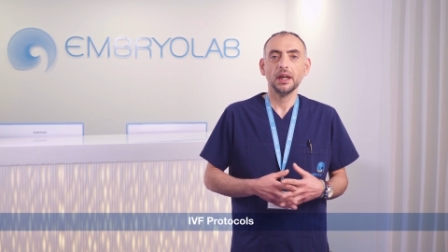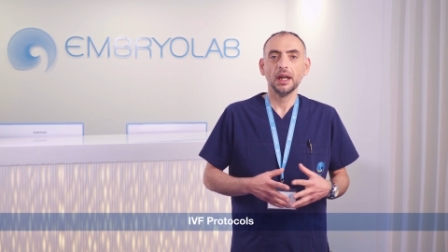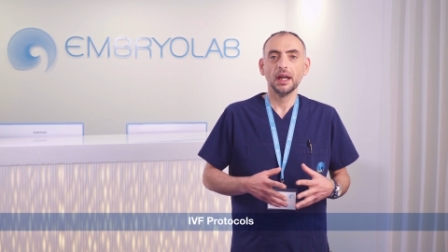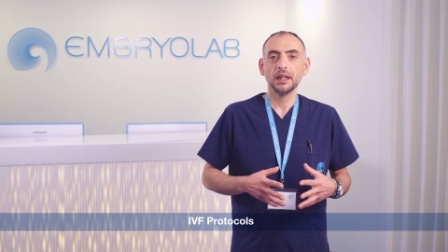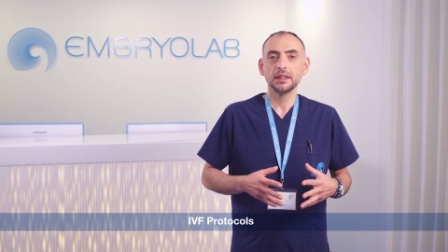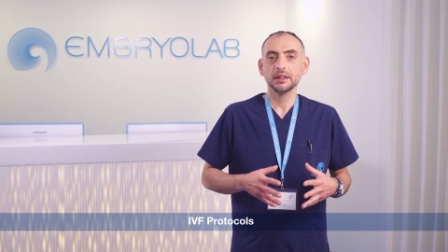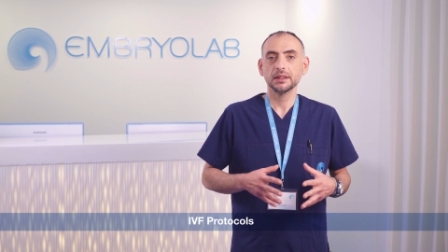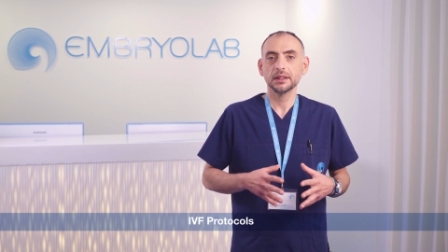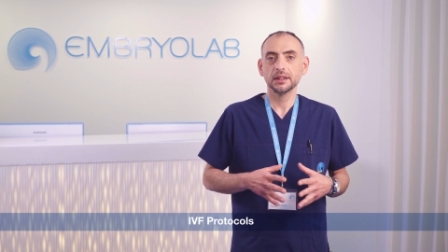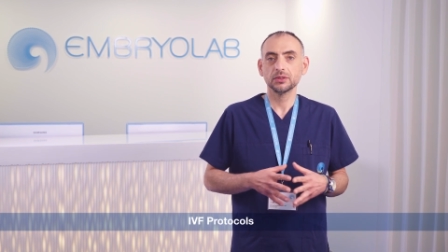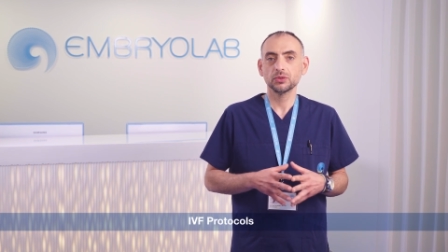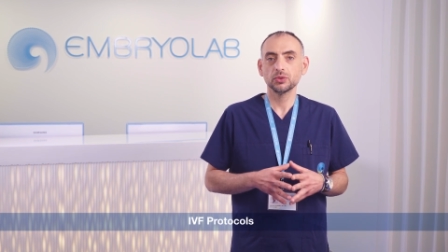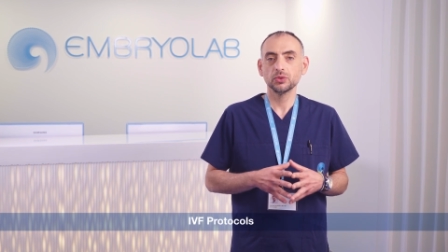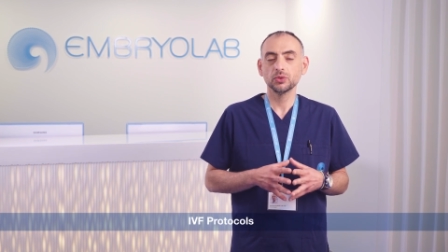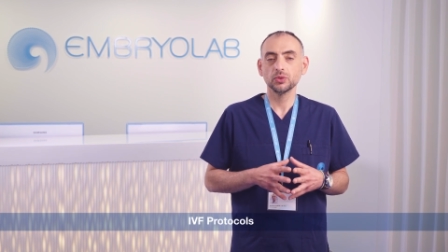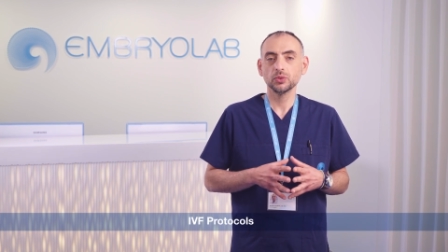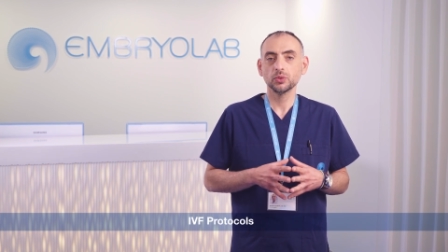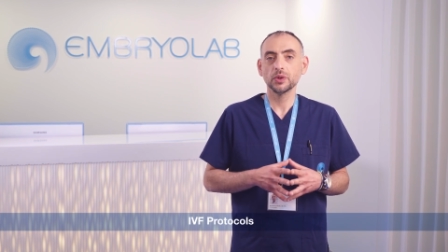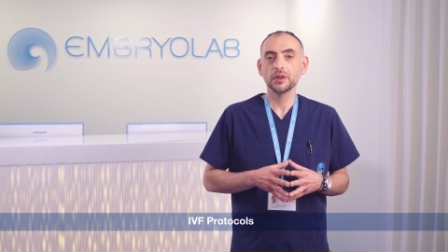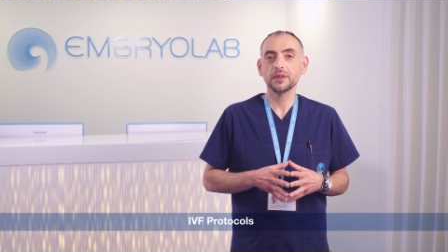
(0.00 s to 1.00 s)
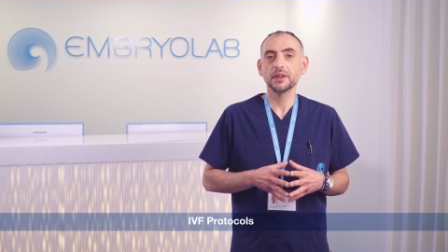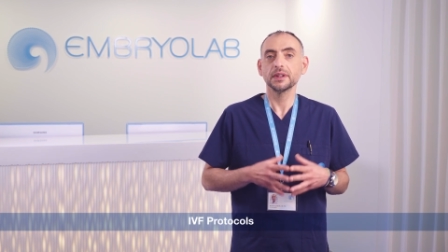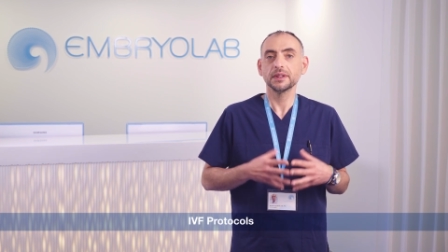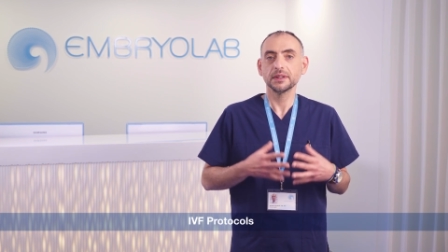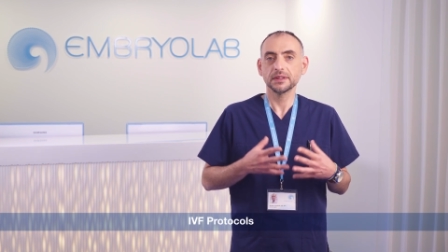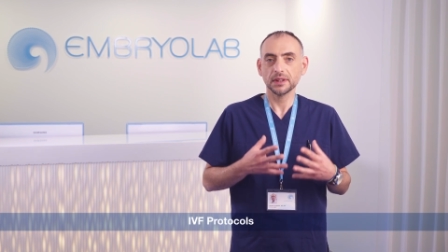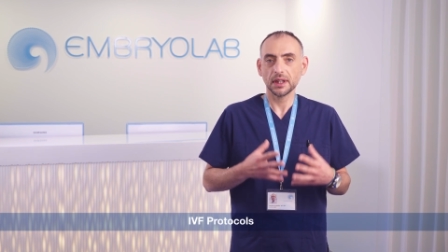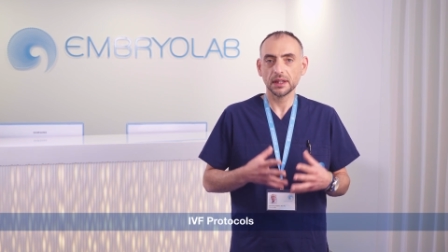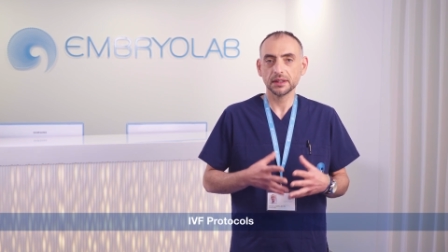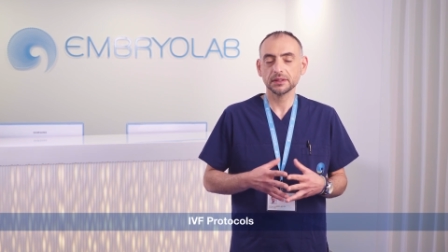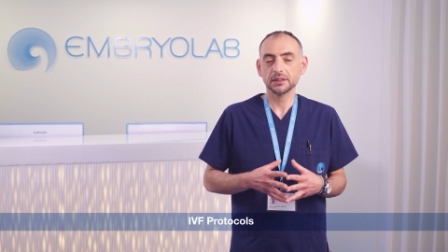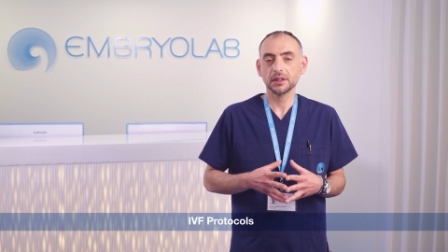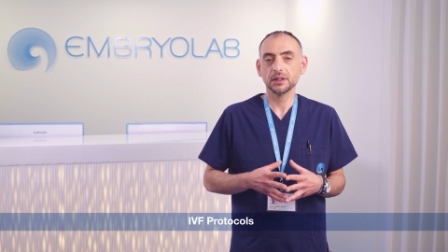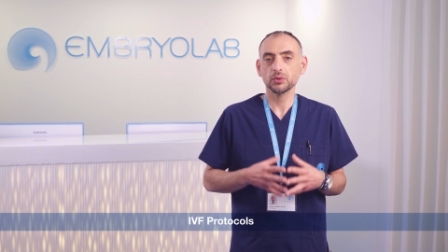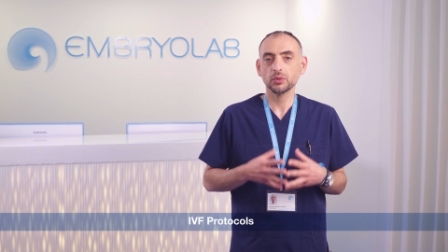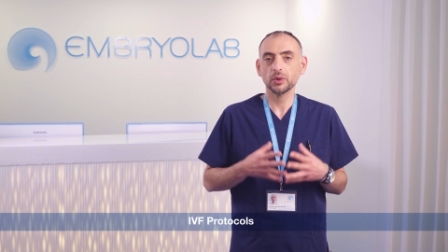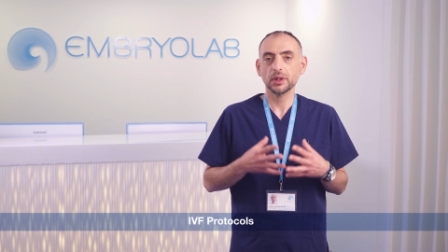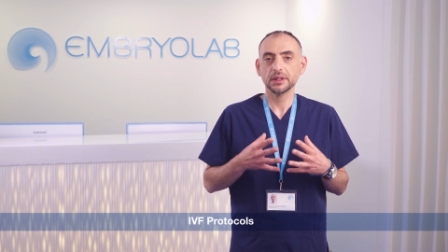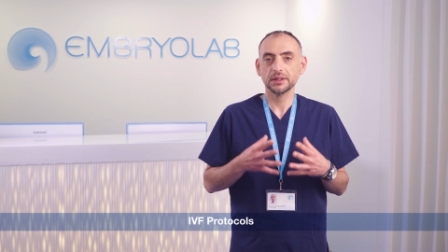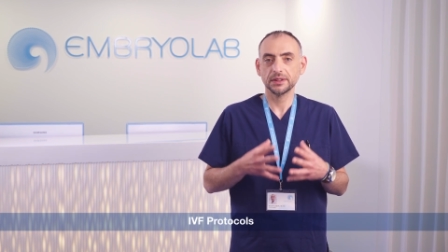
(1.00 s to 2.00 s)
and it has to do with the results
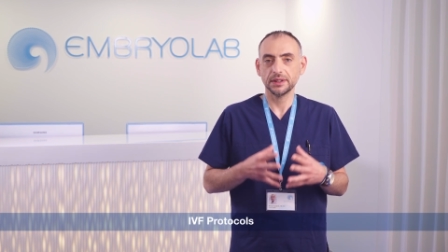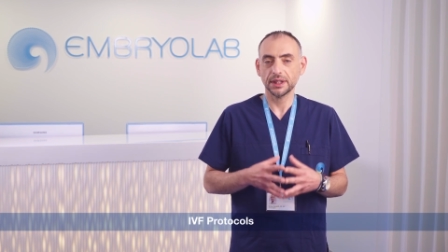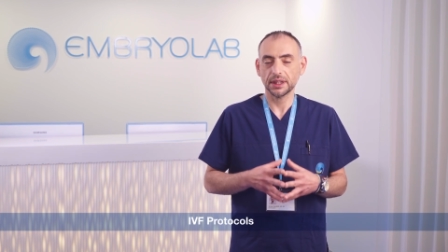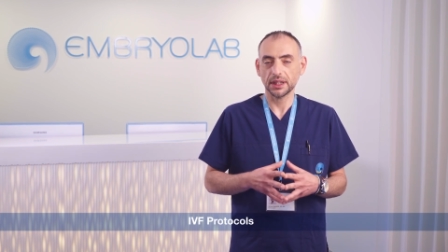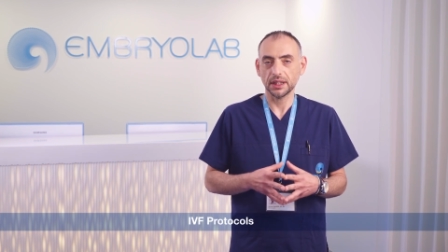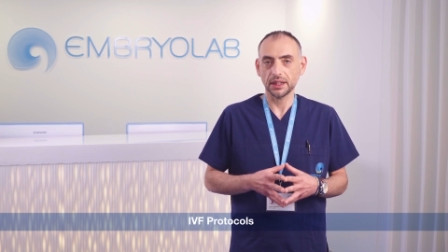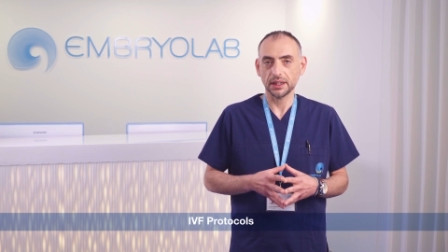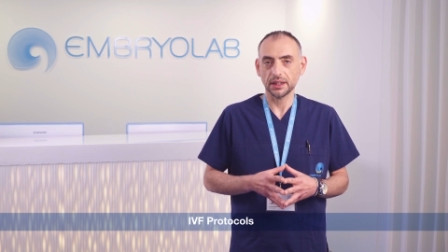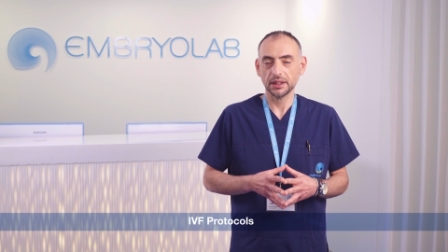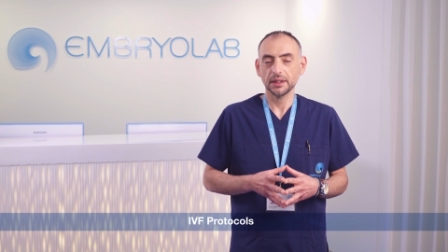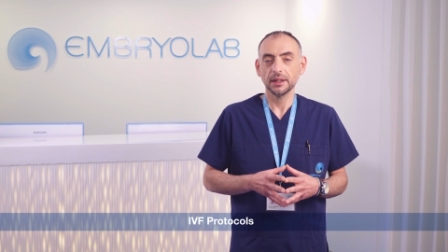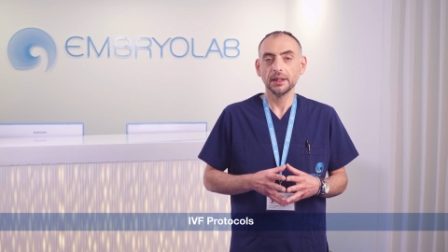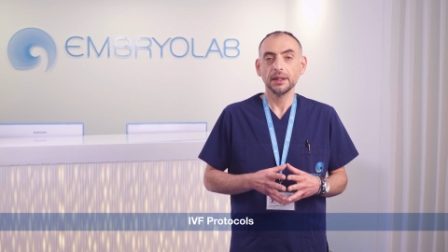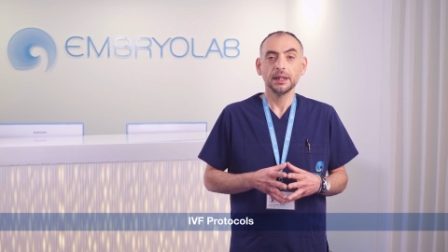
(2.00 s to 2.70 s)
that we are seeking.